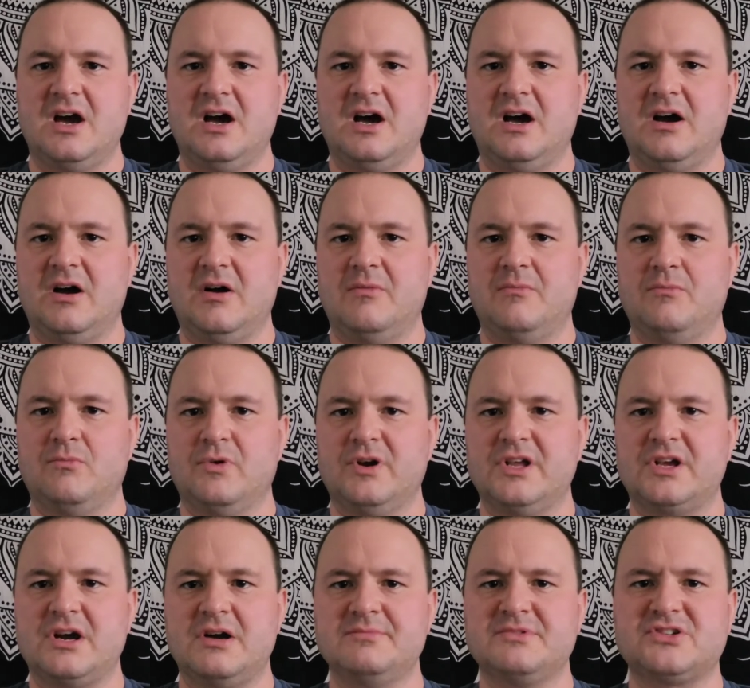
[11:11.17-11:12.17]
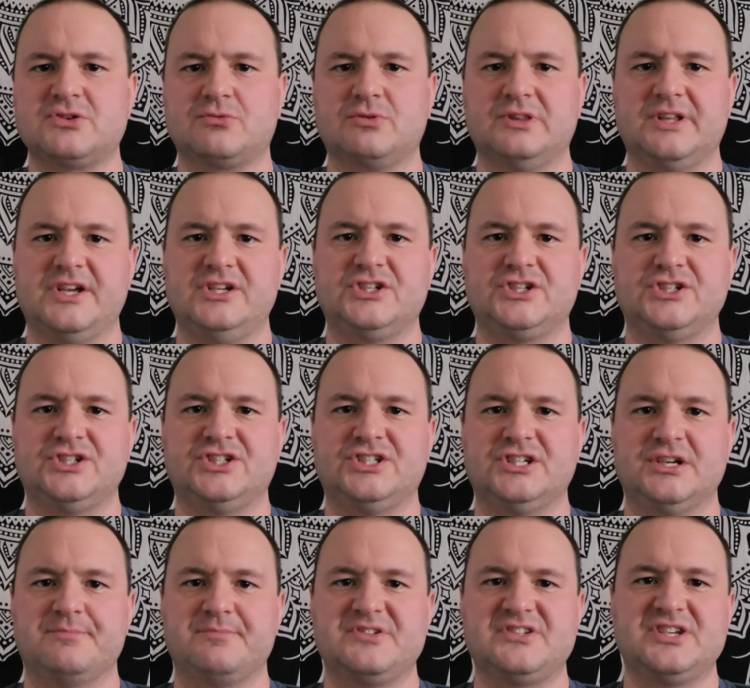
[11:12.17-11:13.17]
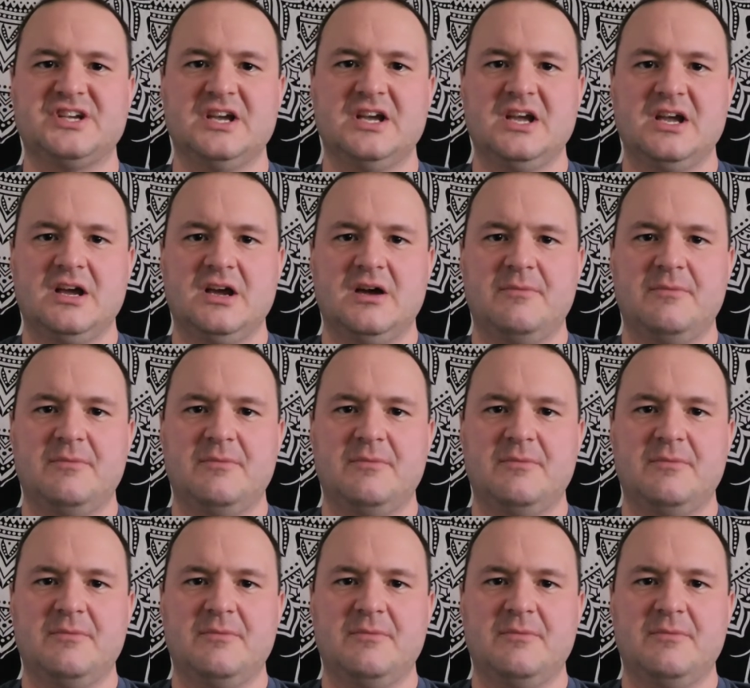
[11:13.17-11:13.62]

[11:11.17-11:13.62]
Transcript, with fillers: um, when it comes to relationships,